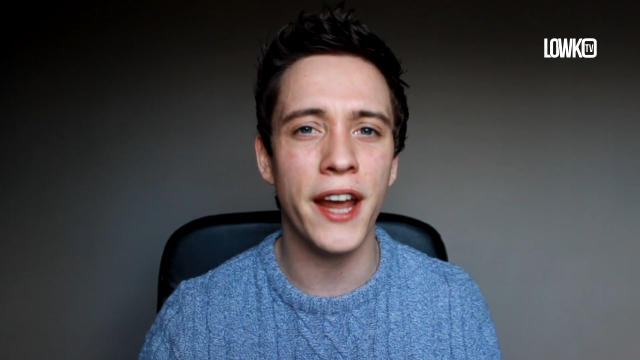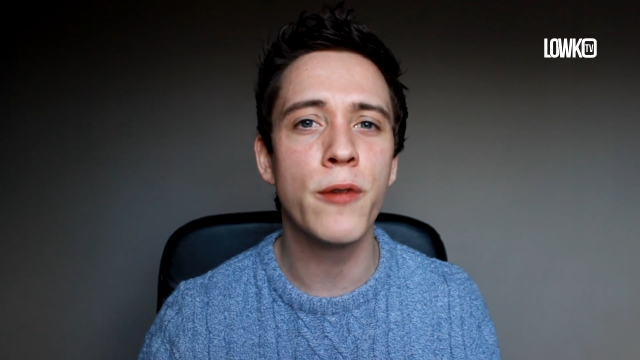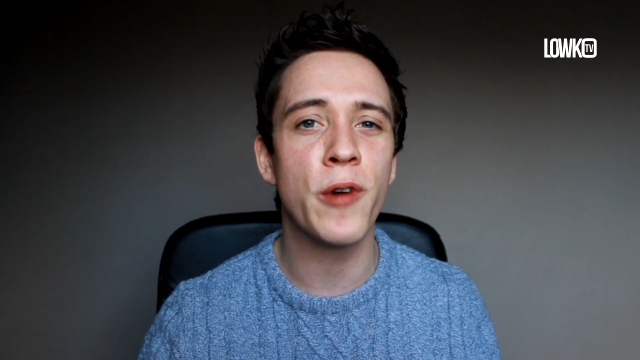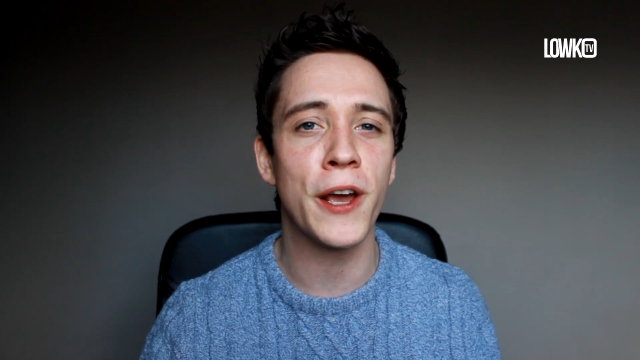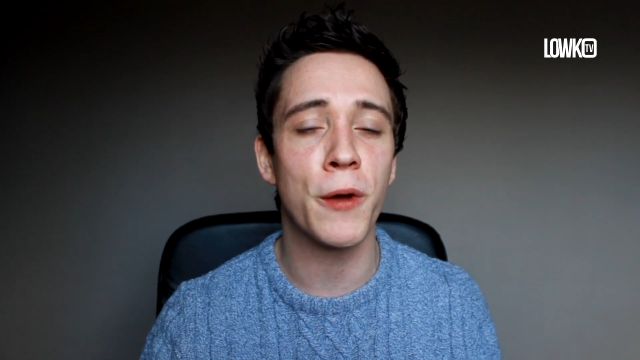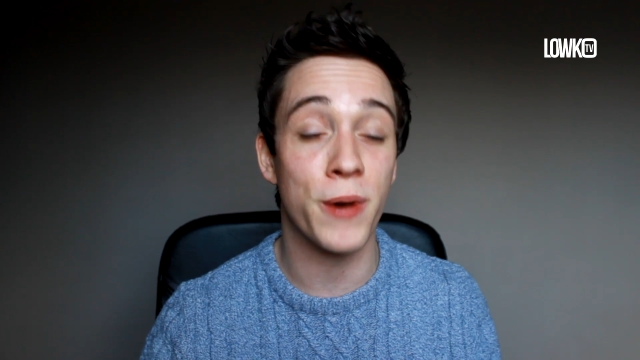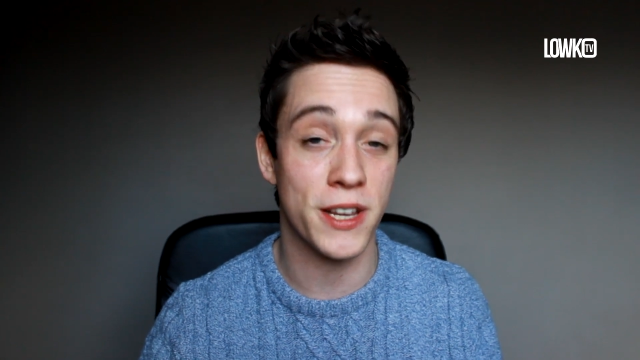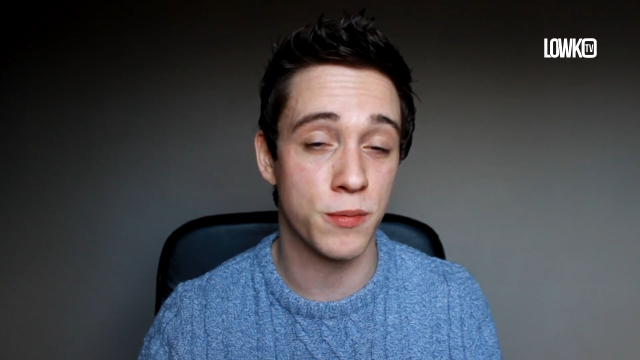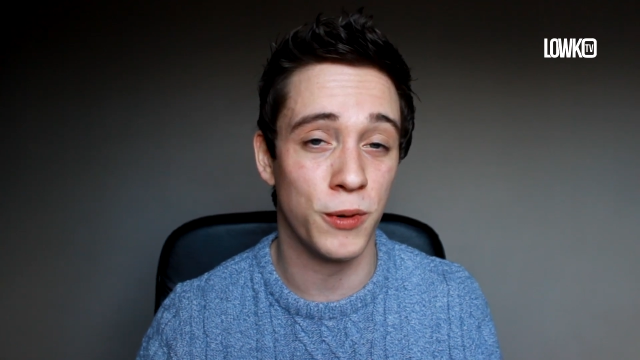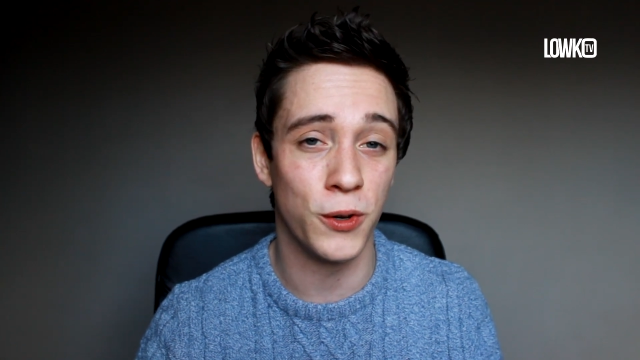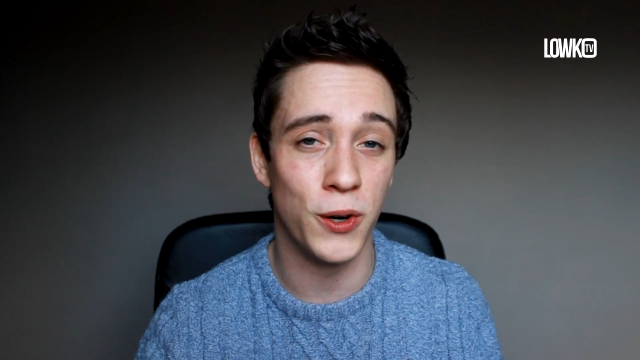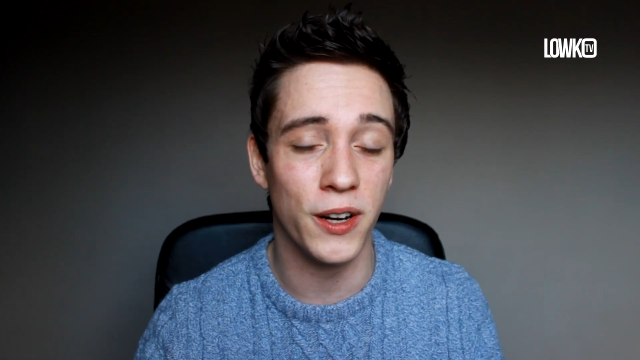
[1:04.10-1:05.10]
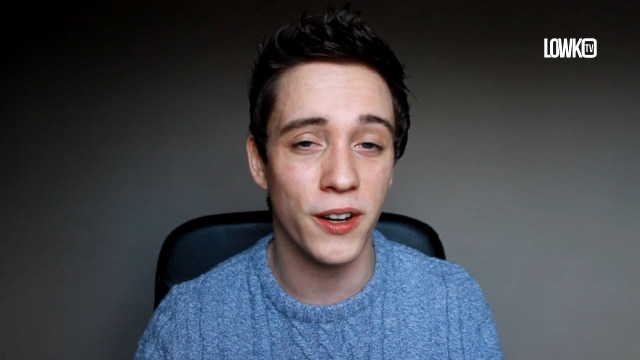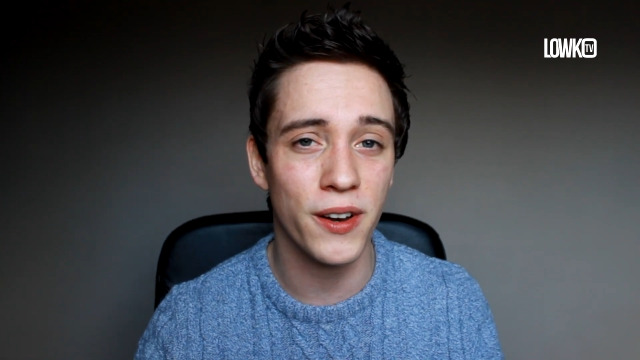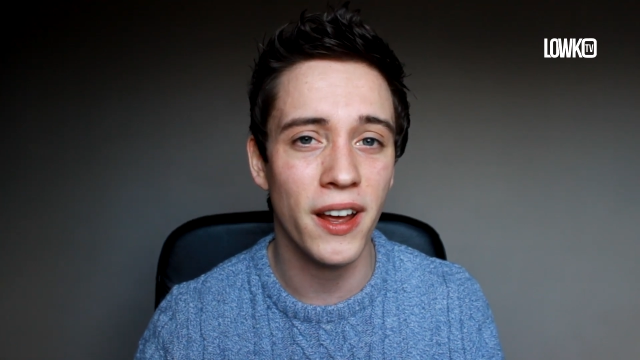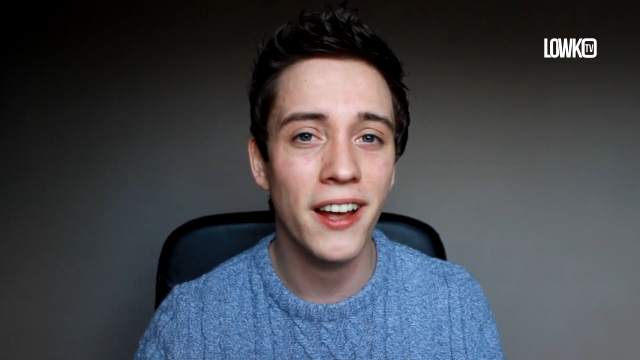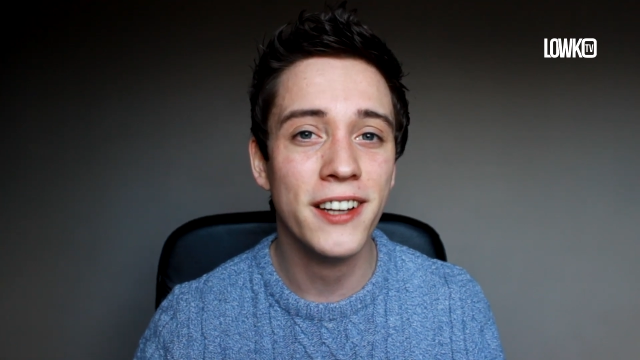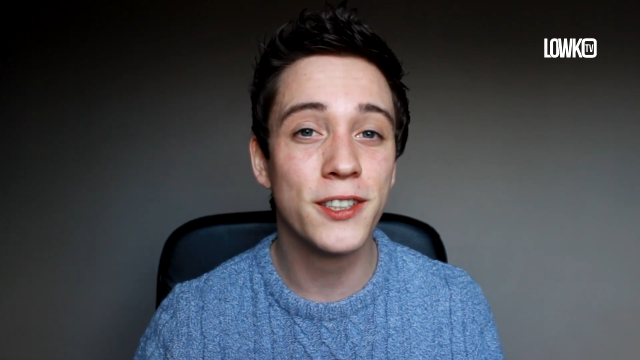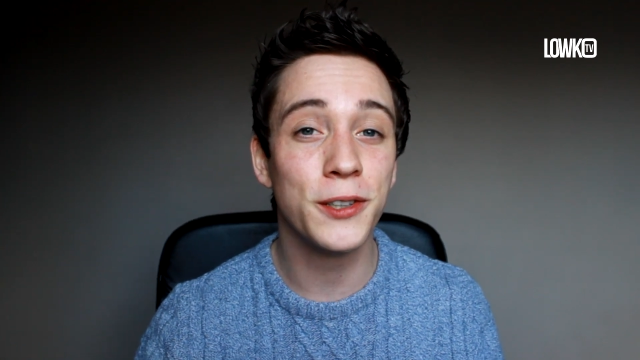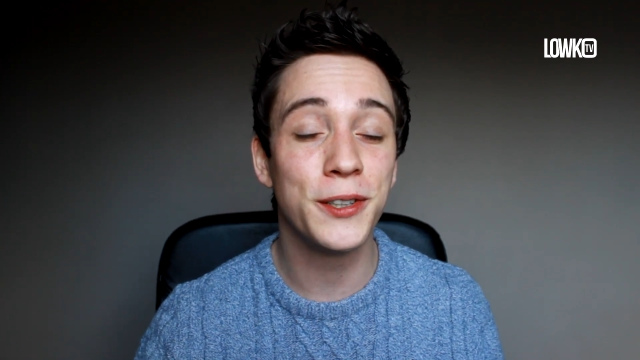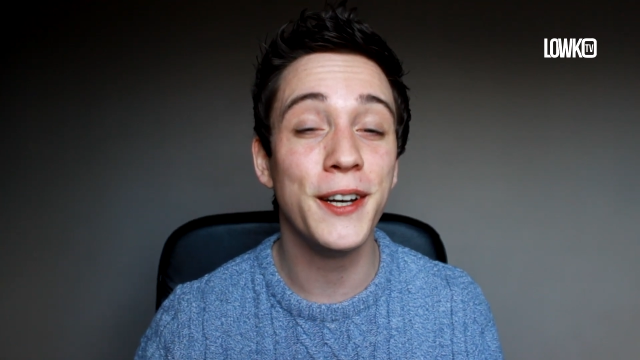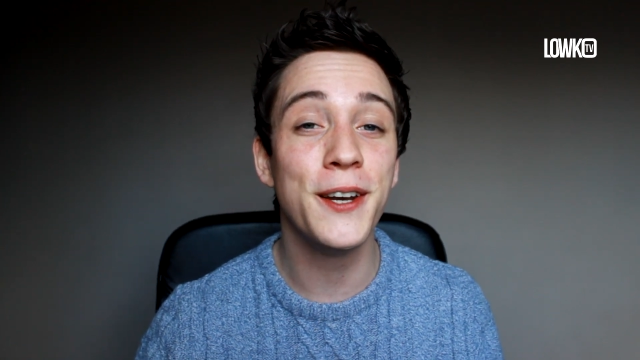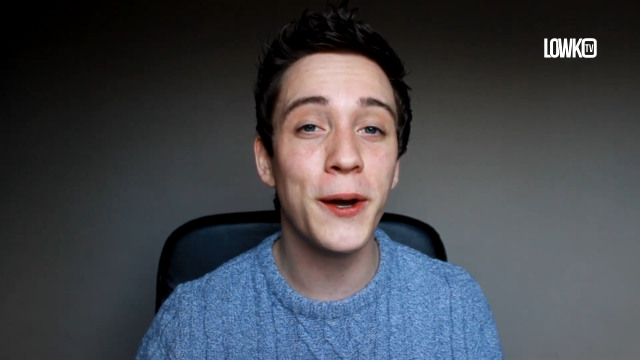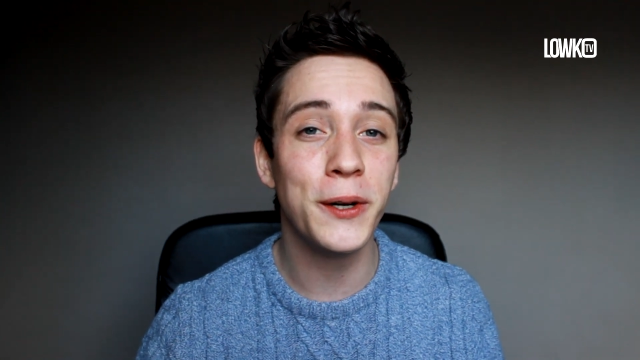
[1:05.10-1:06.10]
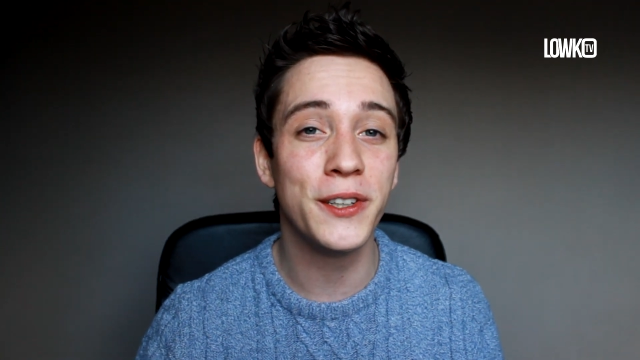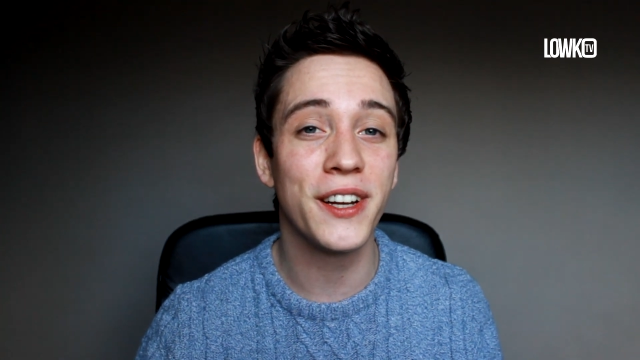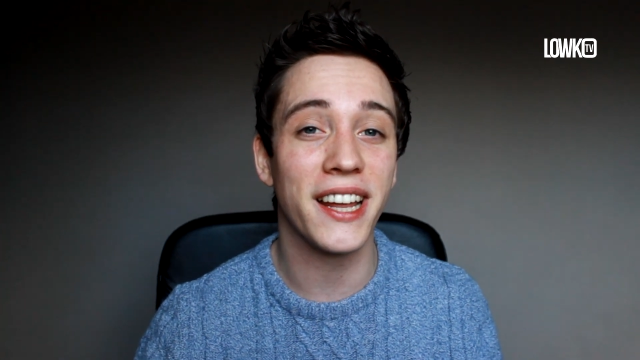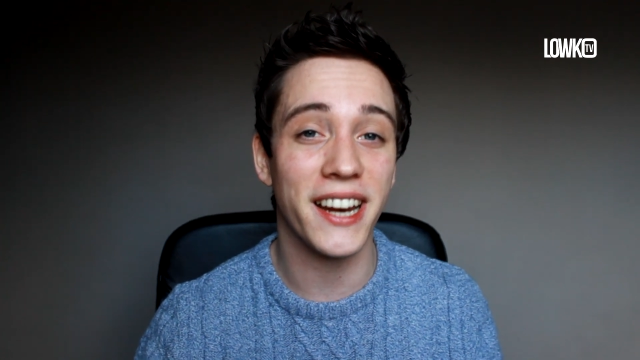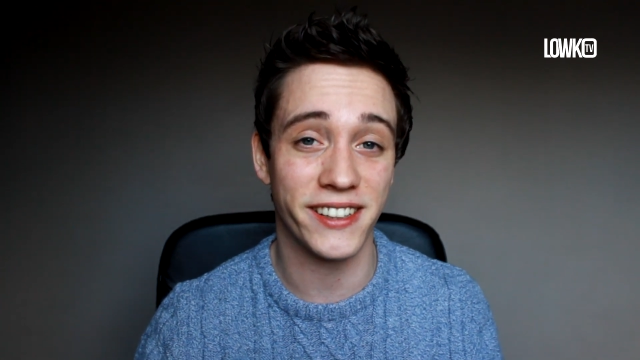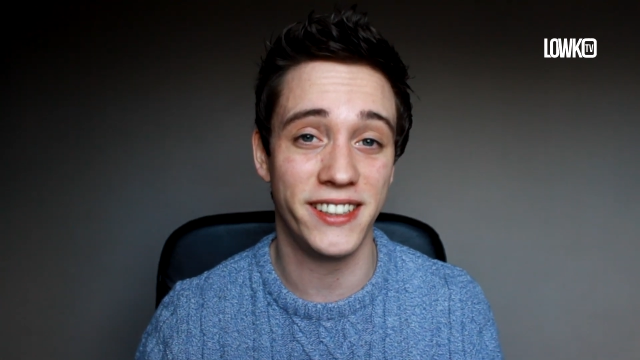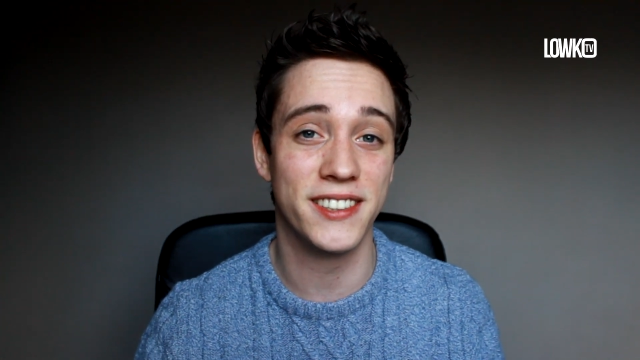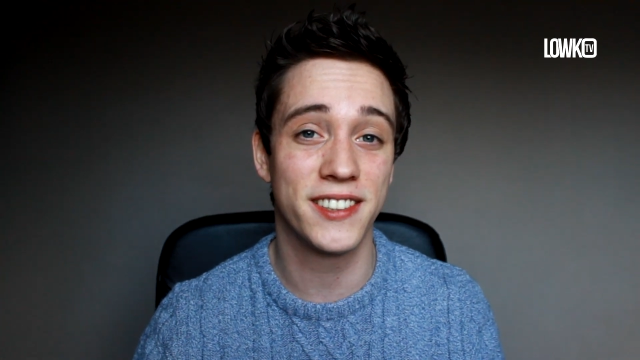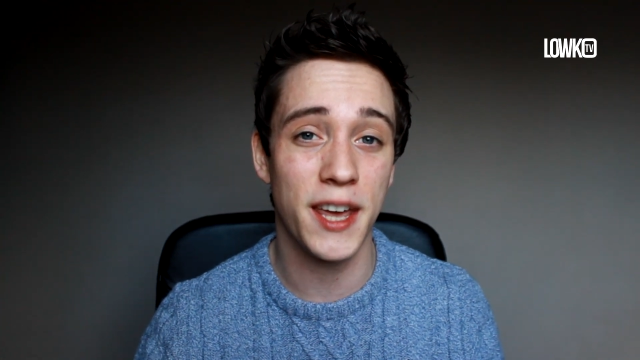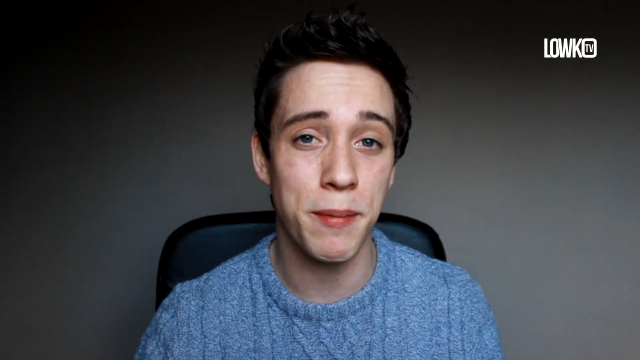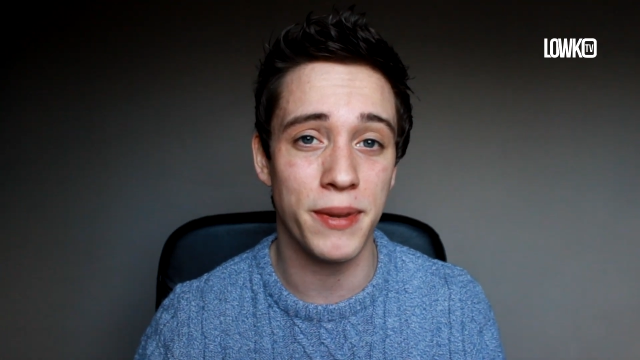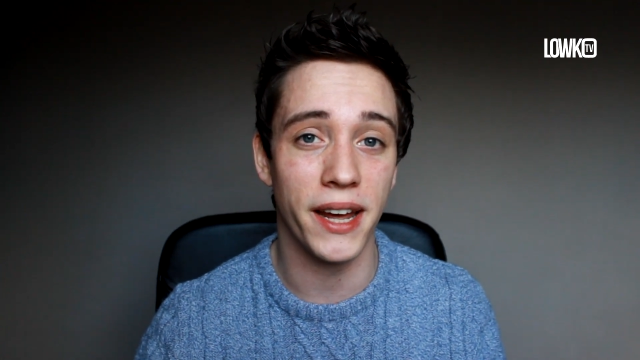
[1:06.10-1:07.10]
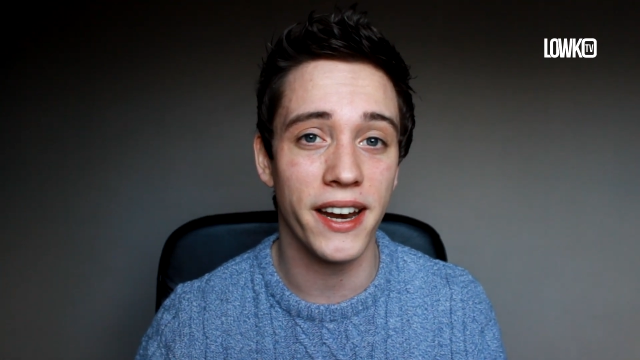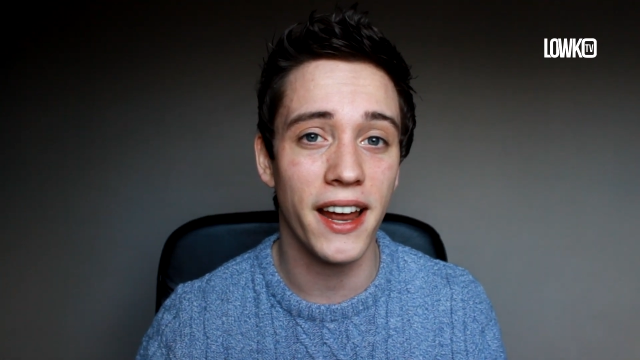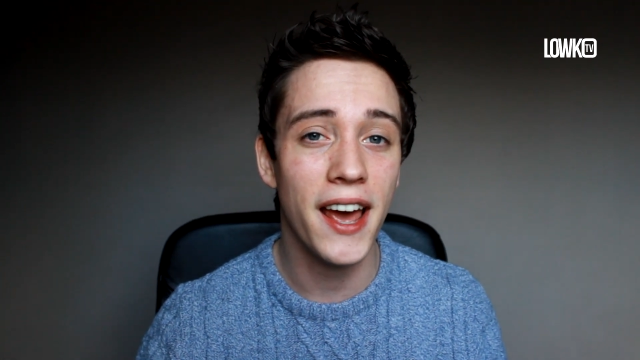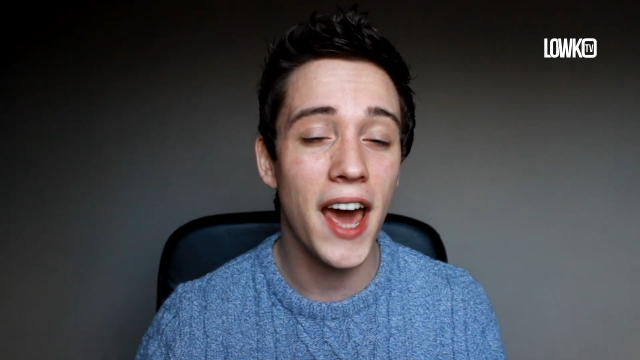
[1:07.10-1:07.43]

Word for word: gateway harassment early on, so she knows she can actually skip that.